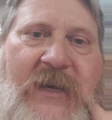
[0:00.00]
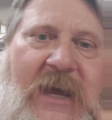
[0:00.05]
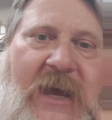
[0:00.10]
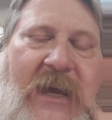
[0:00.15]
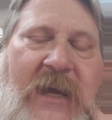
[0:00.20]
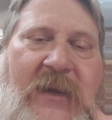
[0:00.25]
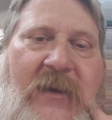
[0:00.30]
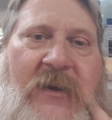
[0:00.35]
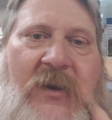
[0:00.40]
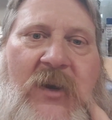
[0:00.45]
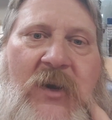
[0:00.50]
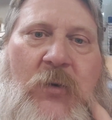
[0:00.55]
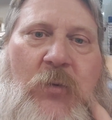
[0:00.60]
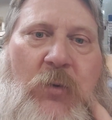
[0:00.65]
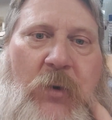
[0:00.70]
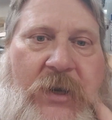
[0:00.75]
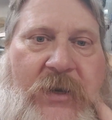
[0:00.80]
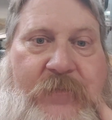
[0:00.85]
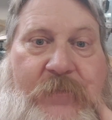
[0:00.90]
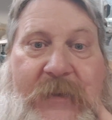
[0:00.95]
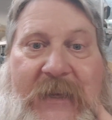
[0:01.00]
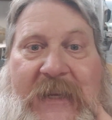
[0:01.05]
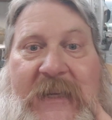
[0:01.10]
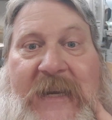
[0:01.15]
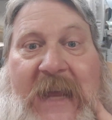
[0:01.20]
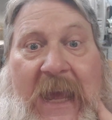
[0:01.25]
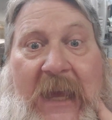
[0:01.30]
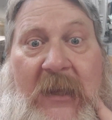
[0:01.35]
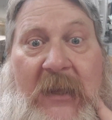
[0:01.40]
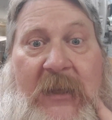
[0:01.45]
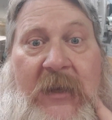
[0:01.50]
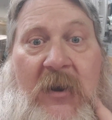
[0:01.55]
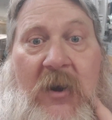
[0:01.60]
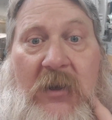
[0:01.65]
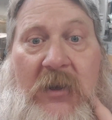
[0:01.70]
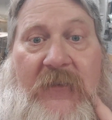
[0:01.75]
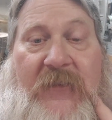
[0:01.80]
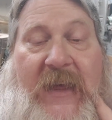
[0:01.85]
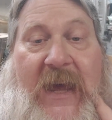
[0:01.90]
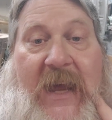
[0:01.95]
I wouldn't be inhaling
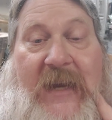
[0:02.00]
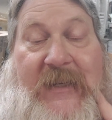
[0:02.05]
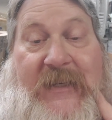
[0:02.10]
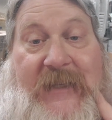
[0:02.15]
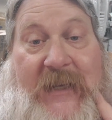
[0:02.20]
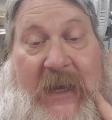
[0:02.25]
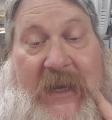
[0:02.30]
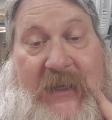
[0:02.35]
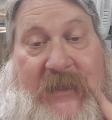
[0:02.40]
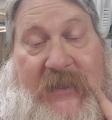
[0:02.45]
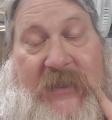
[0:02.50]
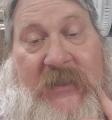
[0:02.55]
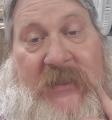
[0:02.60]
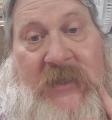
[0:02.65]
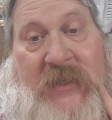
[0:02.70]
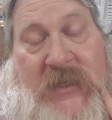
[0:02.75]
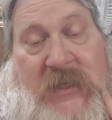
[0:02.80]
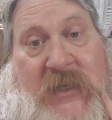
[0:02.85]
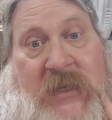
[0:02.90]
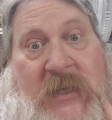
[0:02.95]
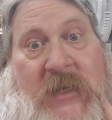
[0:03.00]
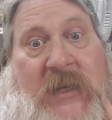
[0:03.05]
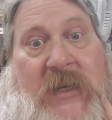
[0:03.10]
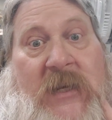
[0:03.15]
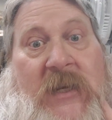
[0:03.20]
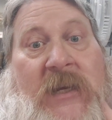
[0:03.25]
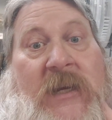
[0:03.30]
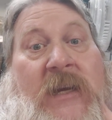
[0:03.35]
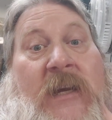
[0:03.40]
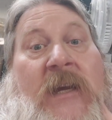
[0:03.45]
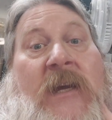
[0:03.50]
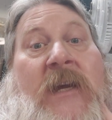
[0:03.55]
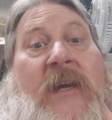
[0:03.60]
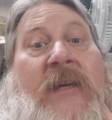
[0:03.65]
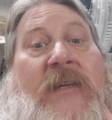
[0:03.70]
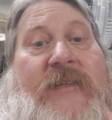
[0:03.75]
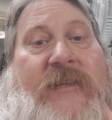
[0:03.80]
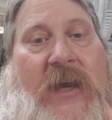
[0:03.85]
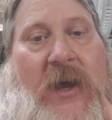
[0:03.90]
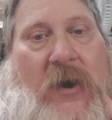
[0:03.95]
all of that dust.
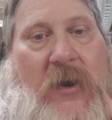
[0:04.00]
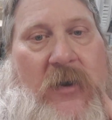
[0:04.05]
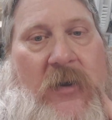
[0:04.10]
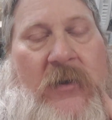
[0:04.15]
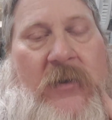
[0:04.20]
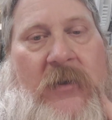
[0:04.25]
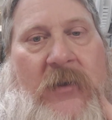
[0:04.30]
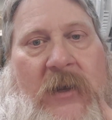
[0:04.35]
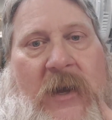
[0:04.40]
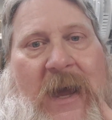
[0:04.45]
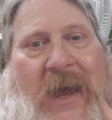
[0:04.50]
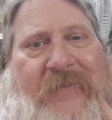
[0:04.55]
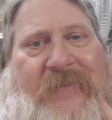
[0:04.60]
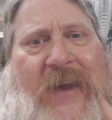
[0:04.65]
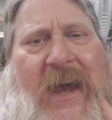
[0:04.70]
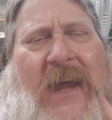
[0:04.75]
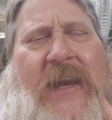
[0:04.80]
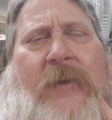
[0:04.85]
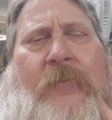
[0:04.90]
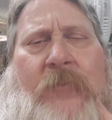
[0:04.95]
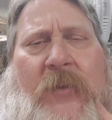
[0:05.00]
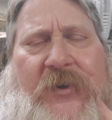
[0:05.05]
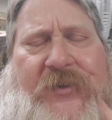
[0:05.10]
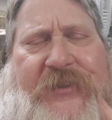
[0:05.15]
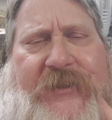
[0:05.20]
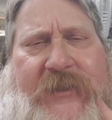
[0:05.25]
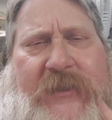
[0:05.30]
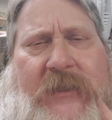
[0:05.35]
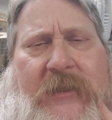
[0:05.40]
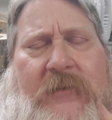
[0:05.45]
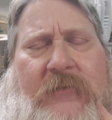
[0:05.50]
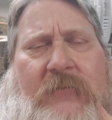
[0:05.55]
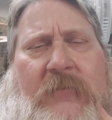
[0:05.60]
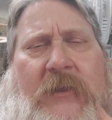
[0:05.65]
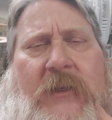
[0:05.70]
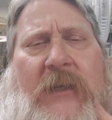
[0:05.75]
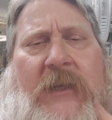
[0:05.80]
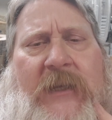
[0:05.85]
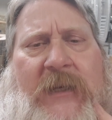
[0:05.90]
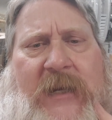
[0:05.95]
So I've got it mostly
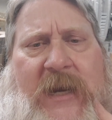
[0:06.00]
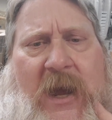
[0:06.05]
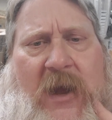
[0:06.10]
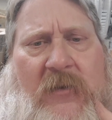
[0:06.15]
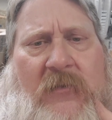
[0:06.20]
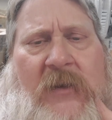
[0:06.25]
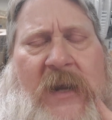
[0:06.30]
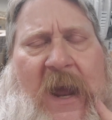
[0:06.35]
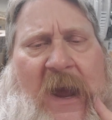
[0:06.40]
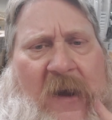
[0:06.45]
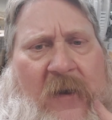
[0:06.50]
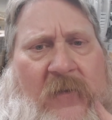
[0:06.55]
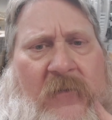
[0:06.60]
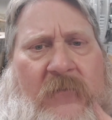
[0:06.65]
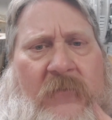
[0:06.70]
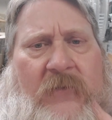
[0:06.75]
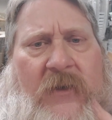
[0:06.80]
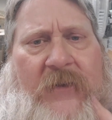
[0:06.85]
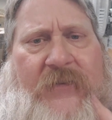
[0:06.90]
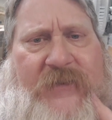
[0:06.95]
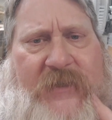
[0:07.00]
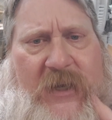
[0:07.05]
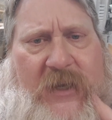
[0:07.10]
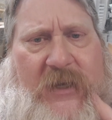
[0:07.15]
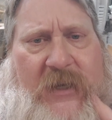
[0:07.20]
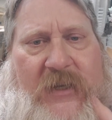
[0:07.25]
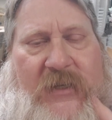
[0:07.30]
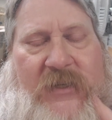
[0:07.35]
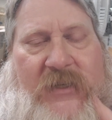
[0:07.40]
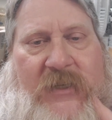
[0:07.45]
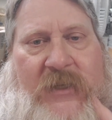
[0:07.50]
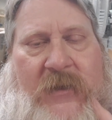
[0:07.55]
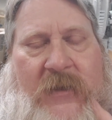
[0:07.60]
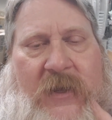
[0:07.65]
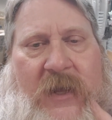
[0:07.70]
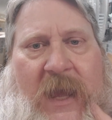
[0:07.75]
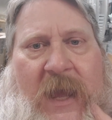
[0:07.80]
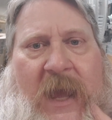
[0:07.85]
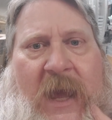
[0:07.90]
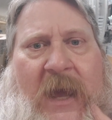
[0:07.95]
cleaned out now of sawdust,
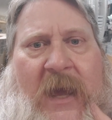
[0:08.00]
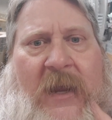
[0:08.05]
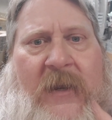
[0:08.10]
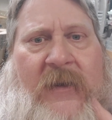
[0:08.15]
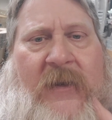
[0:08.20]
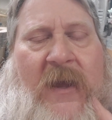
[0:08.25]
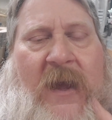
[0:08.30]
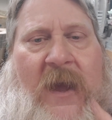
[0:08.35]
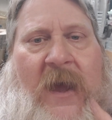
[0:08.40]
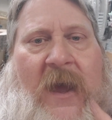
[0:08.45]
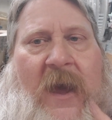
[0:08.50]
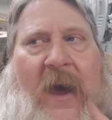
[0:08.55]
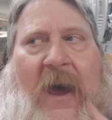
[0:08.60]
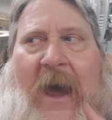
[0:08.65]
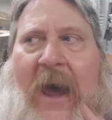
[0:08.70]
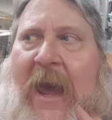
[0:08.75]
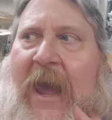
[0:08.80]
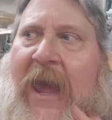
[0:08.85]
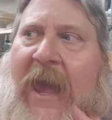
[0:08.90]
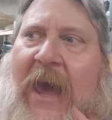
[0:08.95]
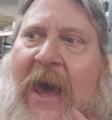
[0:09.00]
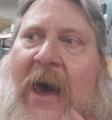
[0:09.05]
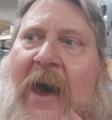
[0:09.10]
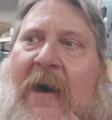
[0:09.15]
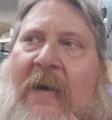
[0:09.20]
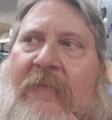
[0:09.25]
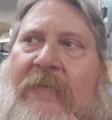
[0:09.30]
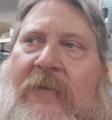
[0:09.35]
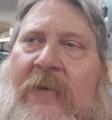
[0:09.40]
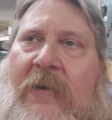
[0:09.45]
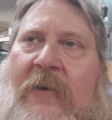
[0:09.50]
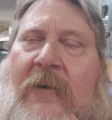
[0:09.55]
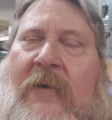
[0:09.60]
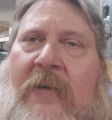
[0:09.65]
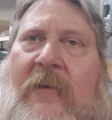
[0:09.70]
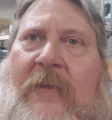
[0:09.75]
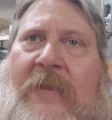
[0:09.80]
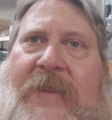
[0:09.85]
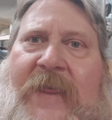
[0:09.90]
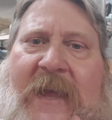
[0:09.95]
and I have
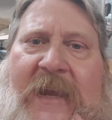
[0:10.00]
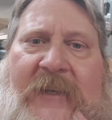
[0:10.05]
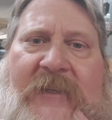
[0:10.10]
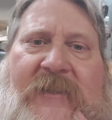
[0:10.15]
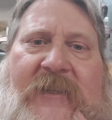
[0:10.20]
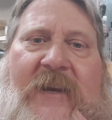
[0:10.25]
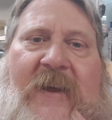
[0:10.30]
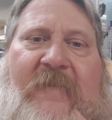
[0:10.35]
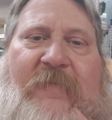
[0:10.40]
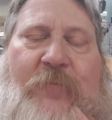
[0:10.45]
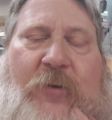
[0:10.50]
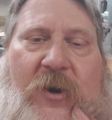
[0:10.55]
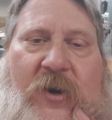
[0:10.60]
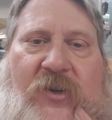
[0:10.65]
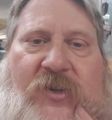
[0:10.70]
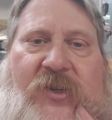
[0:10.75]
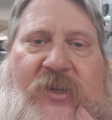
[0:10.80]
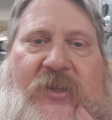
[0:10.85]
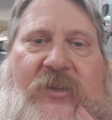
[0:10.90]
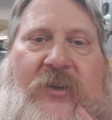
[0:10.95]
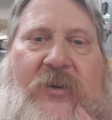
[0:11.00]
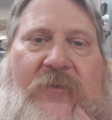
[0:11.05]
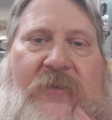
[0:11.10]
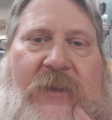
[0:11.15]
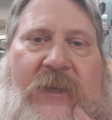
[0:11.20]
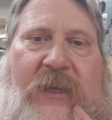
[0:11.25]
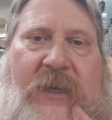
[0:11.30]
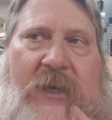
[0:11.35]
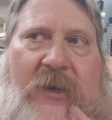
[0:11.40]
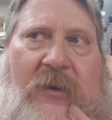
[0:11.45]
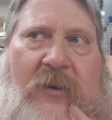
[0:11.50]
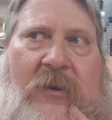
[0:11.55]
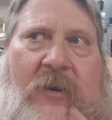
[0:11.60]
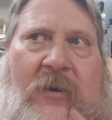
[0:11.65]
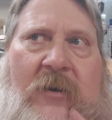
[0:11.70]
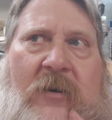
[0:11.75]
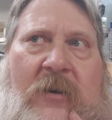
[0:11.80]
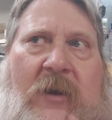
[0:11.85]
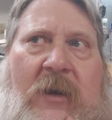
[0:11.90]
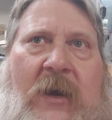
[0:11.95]
things that I've purchased over the
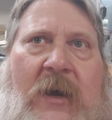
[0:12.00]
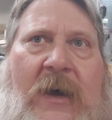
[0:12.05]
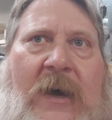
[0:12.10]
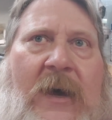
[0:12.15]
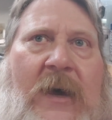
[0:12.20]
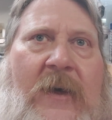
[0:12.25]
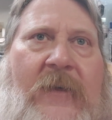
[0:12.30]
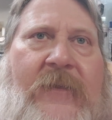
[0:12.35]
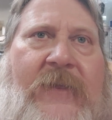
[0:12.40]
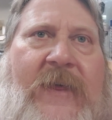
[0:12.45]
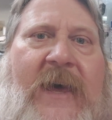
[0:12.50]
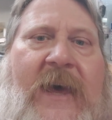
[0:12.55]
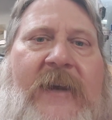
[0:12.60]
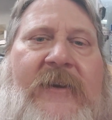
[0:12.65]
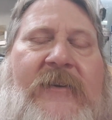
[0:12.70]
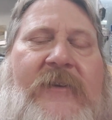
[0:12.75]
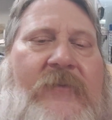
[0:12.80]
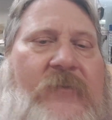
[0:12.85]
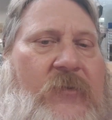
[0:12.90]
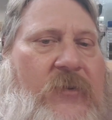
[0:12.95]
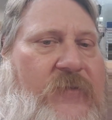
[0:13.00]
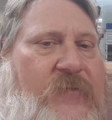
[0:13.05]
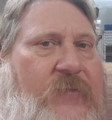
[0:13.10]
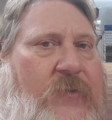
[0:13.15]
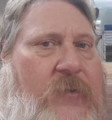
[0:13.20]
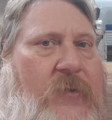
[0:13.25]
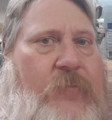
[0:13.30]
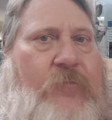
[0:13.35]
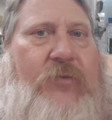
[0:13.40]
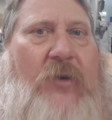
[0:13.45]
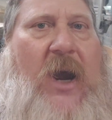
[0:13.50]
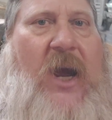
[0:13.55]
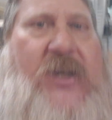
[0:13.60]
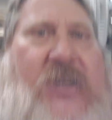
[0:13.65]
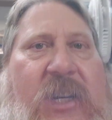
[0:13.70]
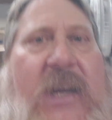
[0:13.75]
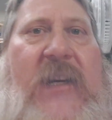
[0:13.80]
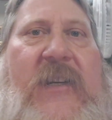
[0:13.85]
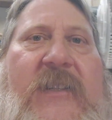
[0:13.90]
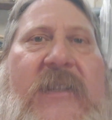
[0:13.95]
year that were for
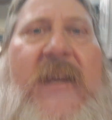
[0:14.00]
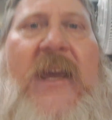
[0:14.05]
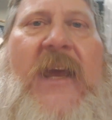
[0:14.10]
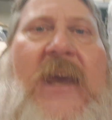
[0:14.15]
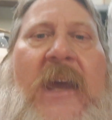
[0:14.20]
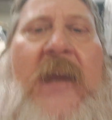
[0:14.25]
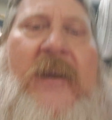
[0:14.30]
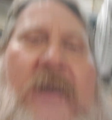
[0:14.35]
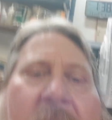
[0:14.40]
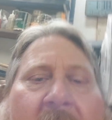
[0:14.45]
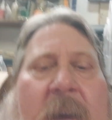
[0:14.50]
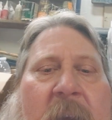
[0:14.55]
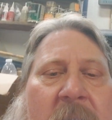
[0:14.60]
projects and